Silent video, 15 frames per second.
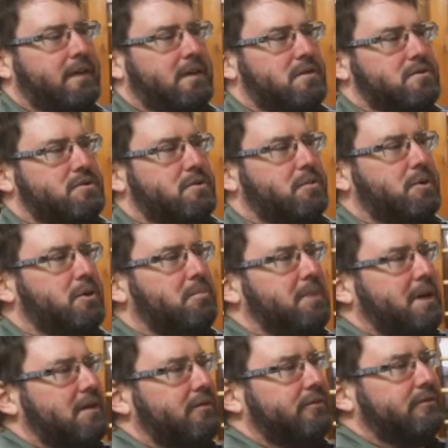there's a real
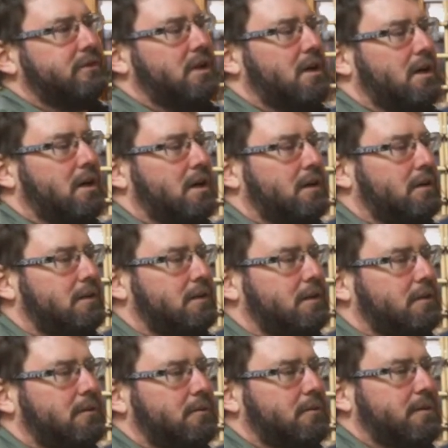big flaw
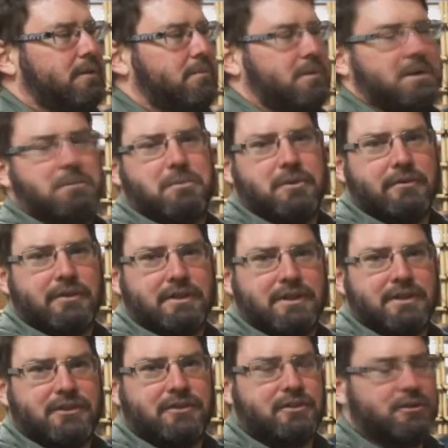with it being
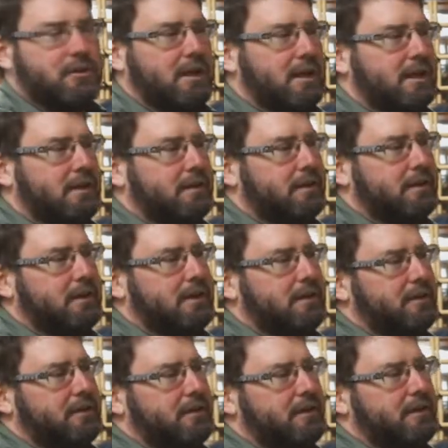perfectly straight
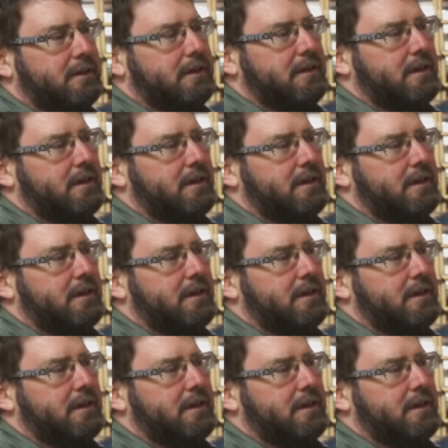here.